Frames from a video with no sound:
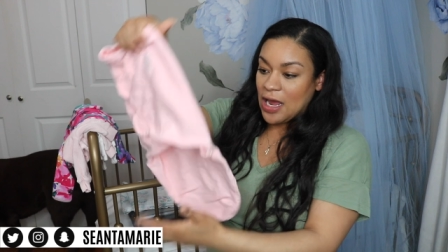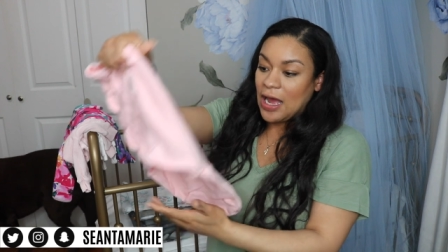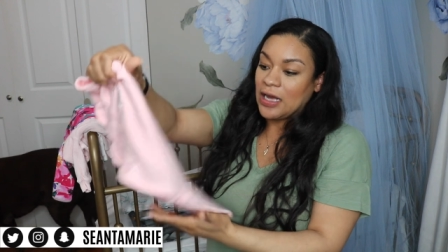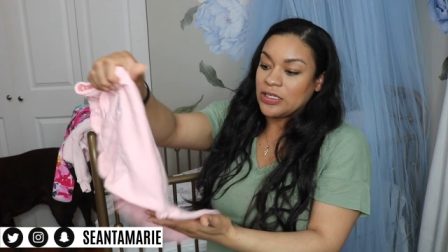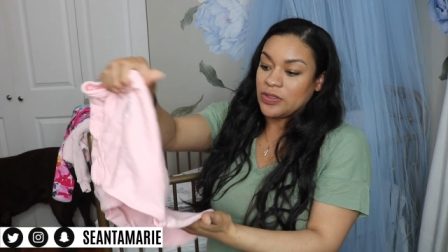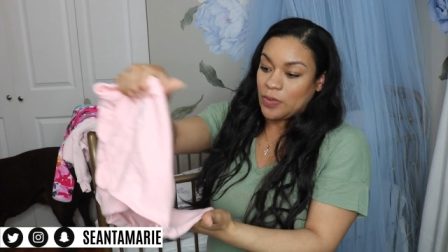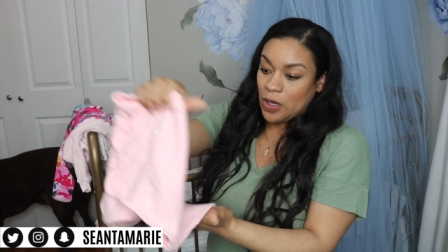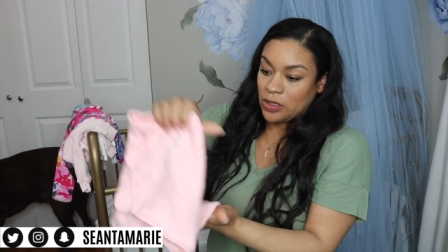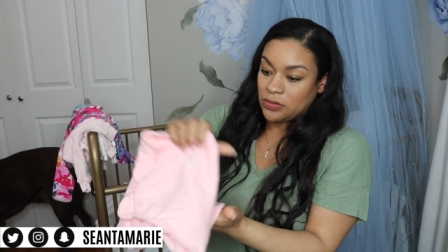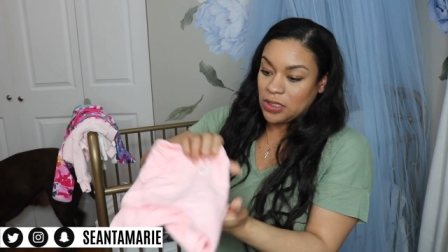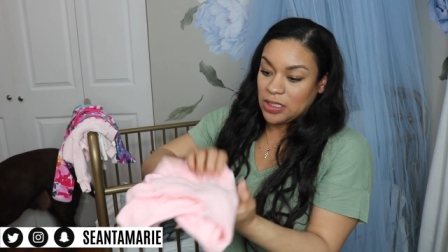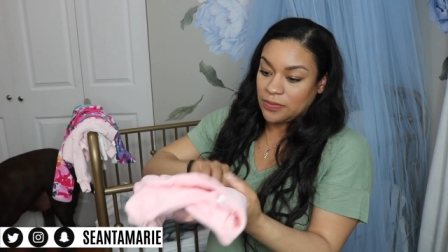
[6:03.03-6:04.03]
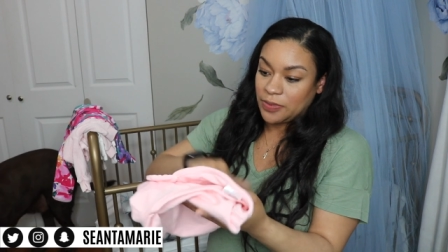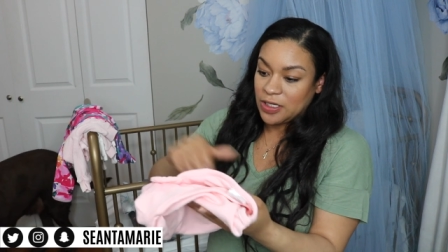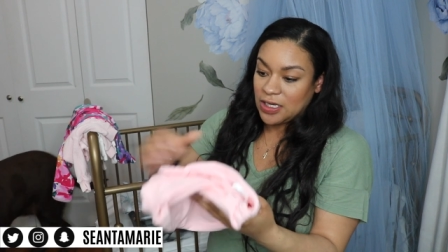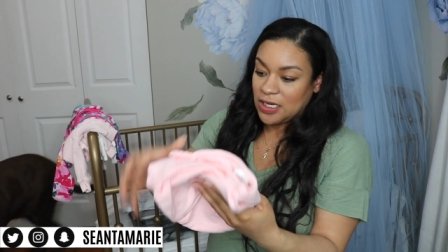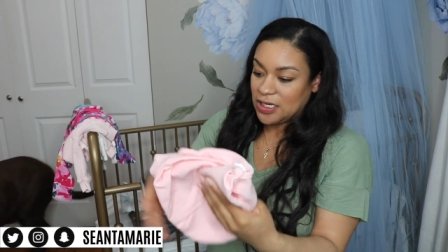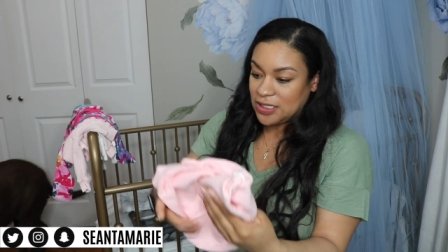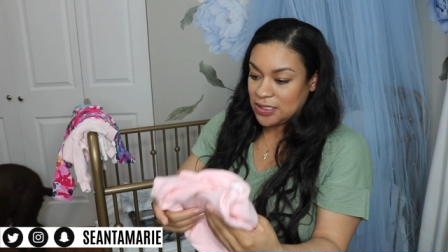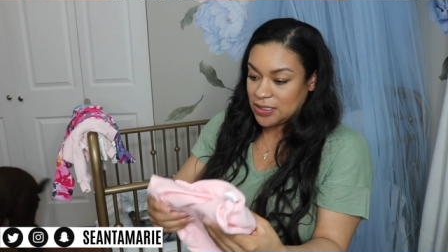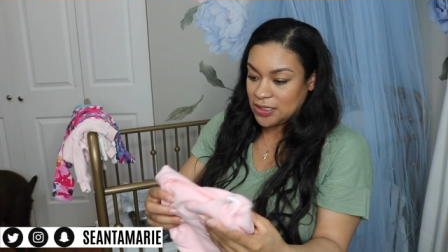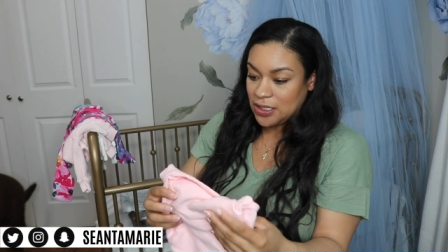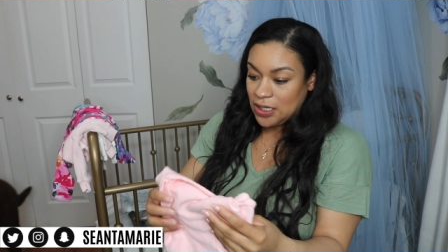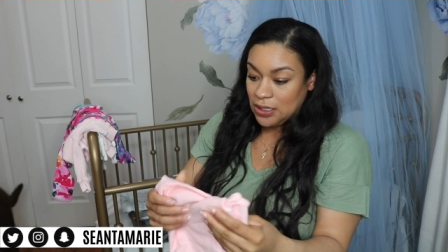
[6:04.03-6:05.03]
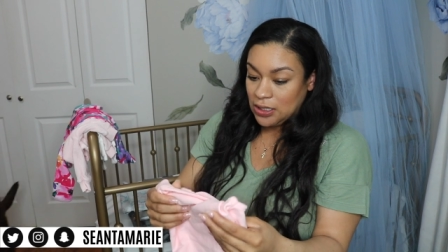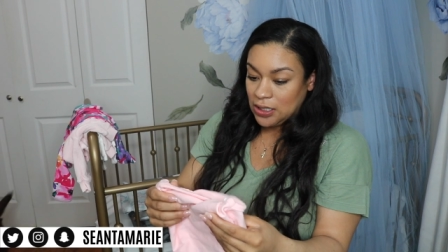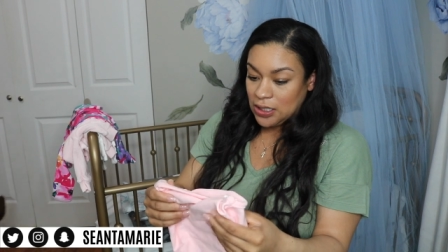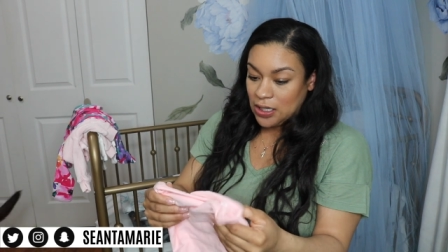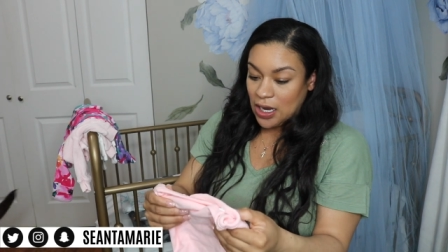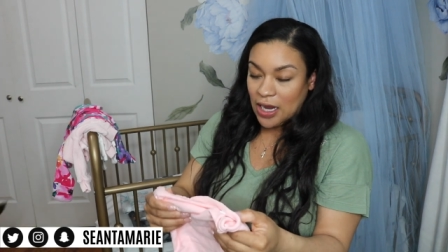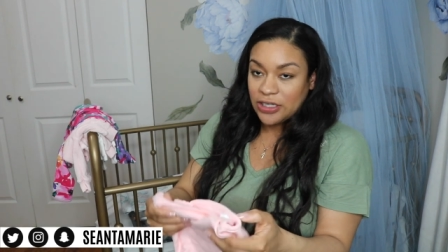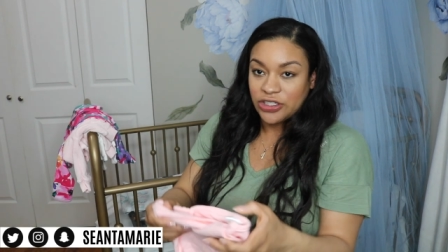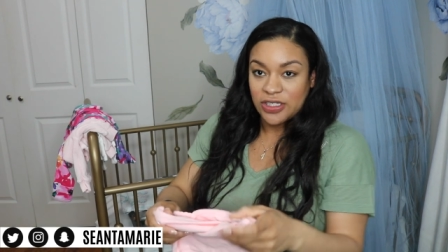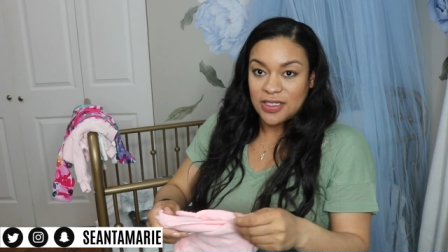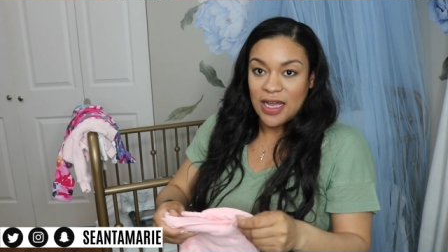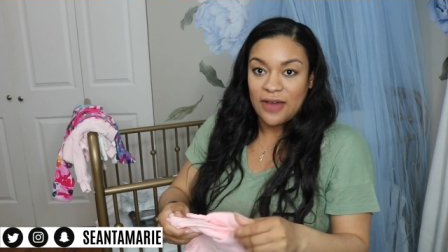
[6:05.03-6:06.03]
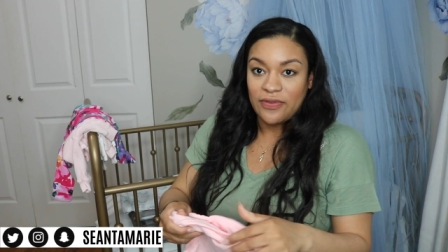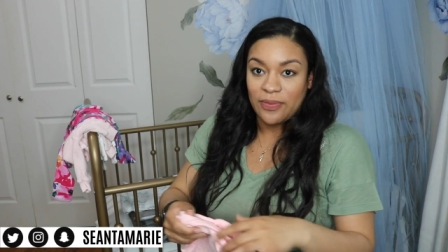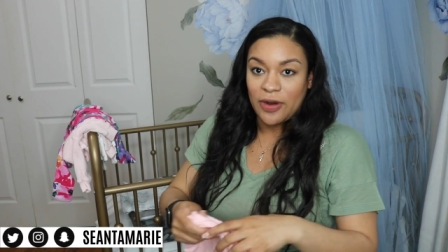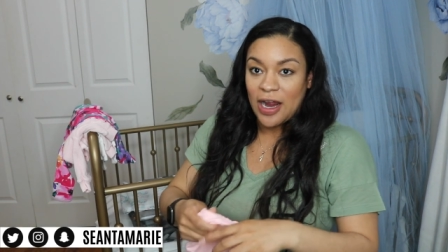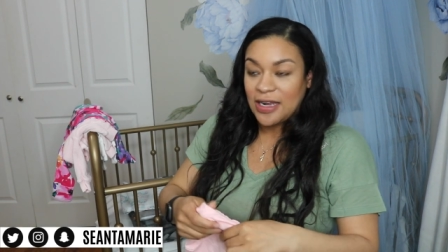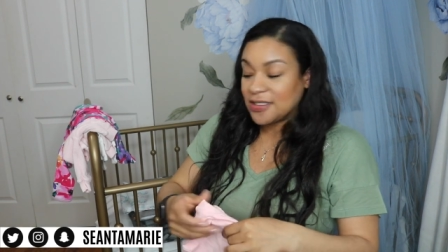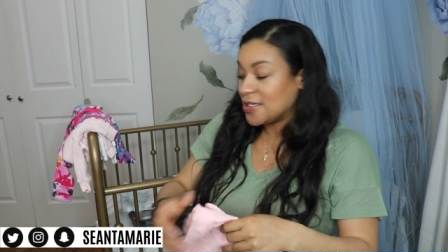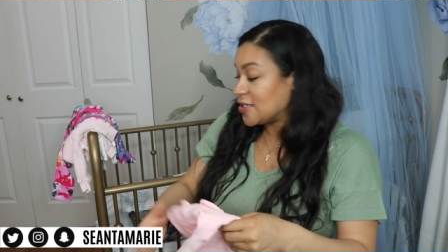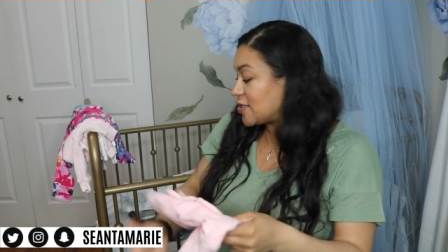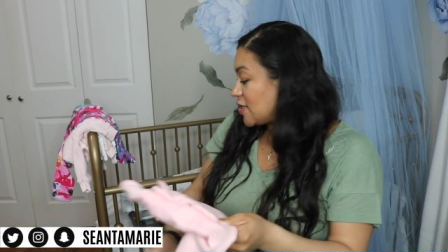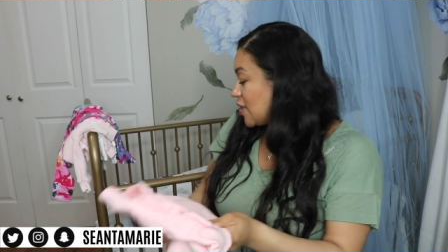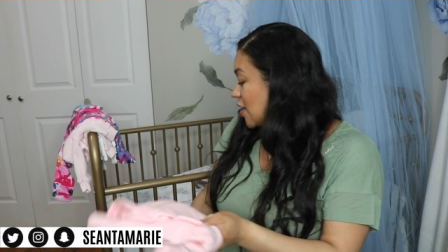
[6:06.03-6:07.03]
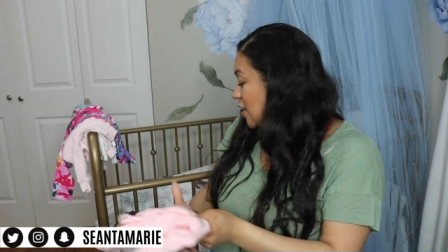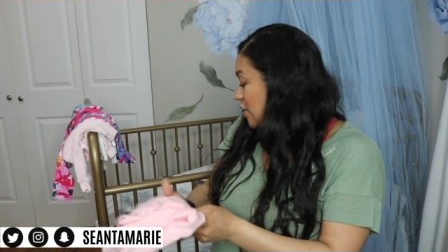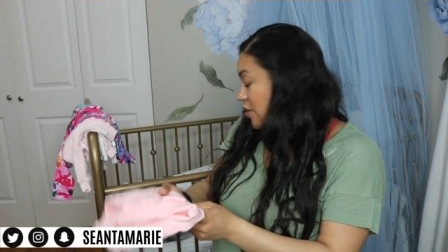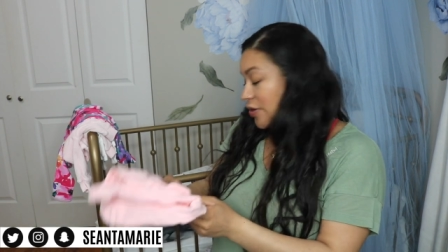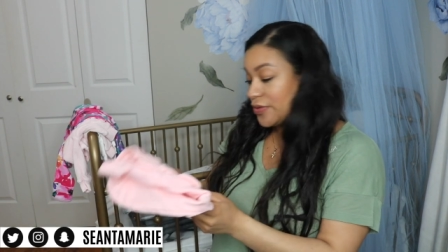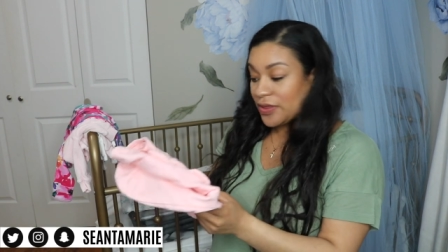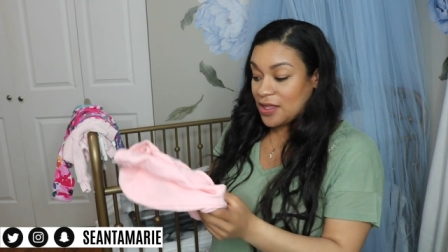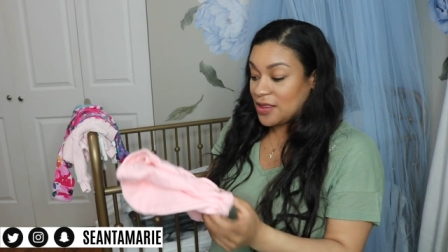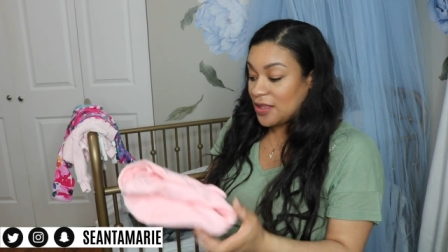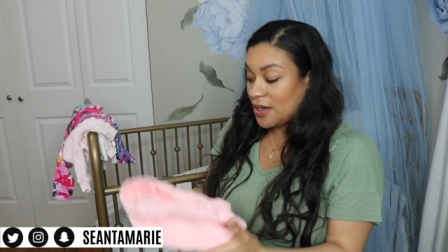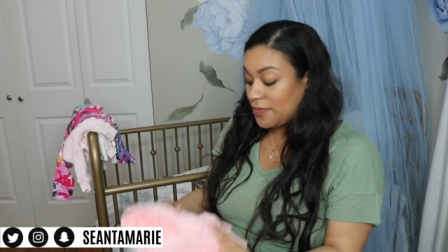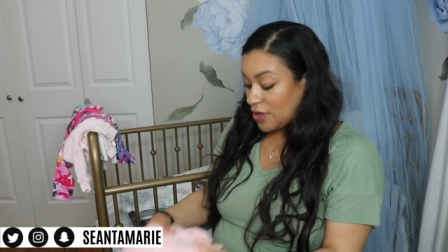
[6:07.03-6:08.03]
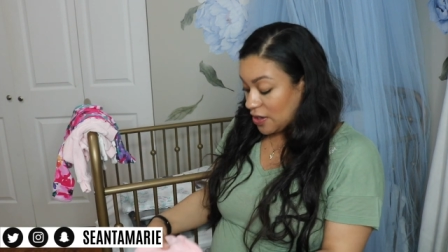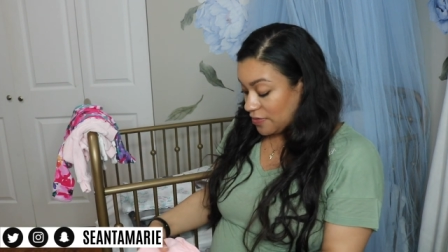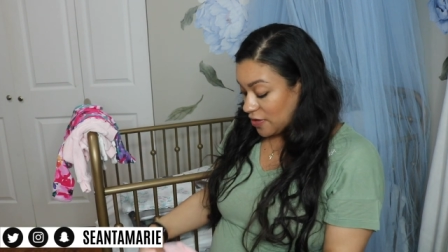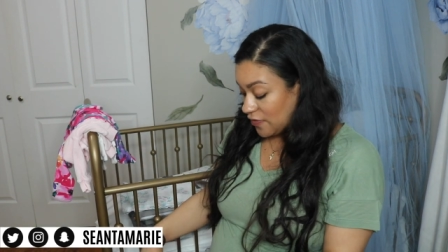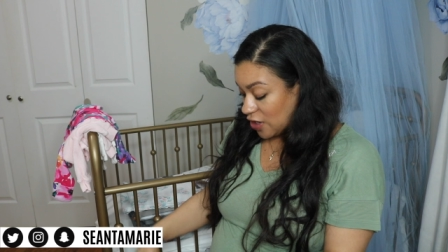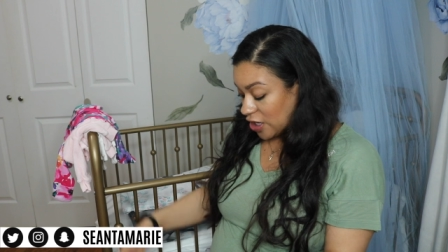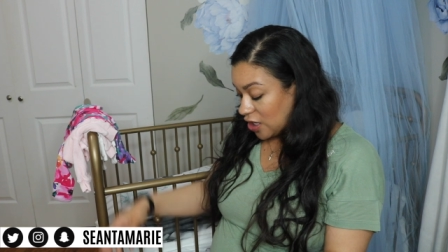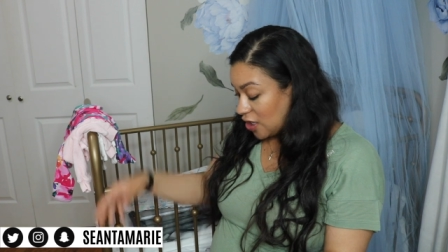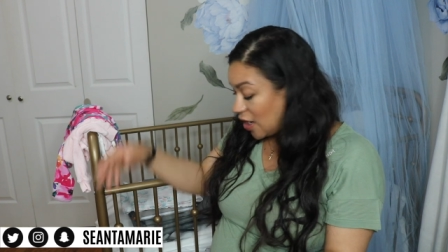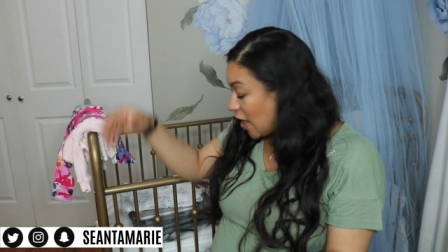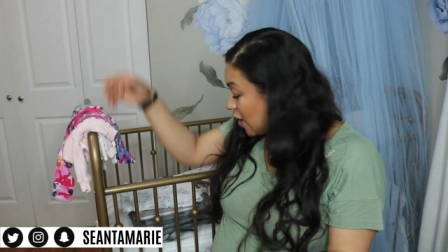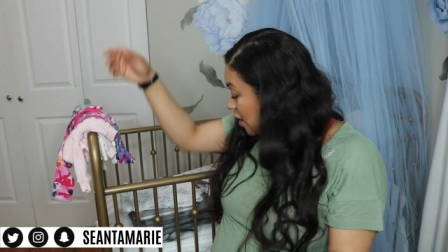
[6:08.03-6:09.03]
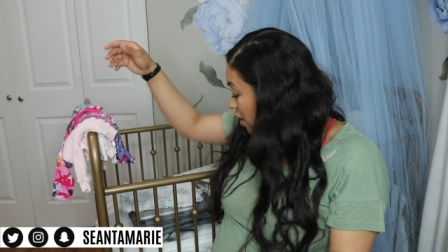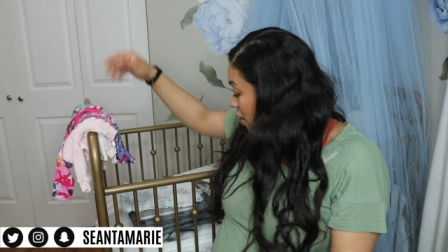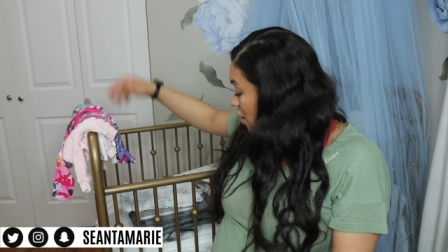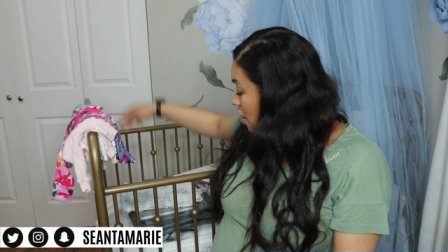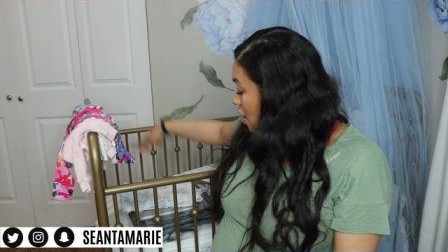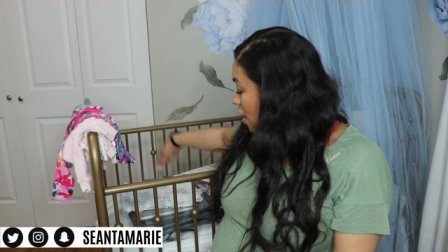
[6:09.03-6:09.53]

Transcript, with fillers: at swaddling because I just haven't practiced and I don't think that I'm going to be very good at it.